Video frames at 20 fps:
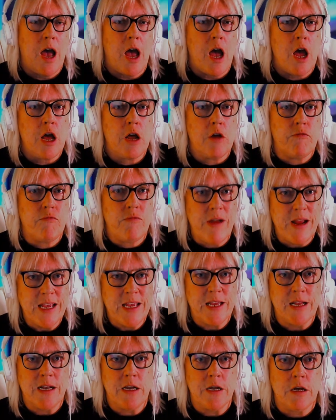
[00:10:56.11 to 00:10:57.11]
A
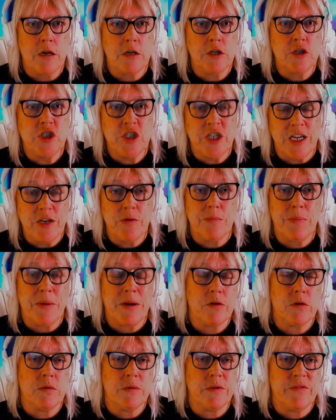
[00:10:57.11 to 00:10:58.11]
regular, genuine
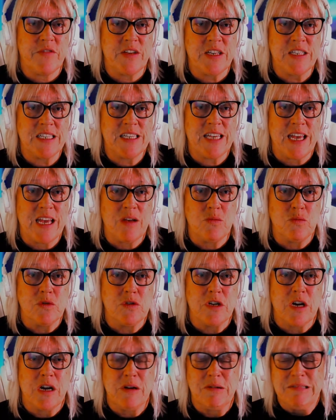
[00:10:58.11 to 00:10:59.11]
paranormal investigator will
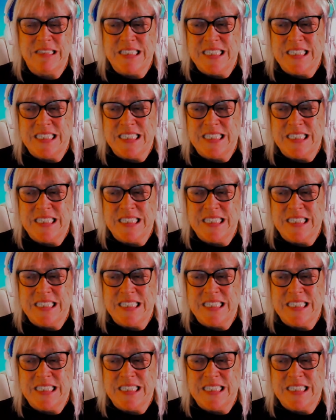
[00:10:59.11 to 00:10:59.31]
go,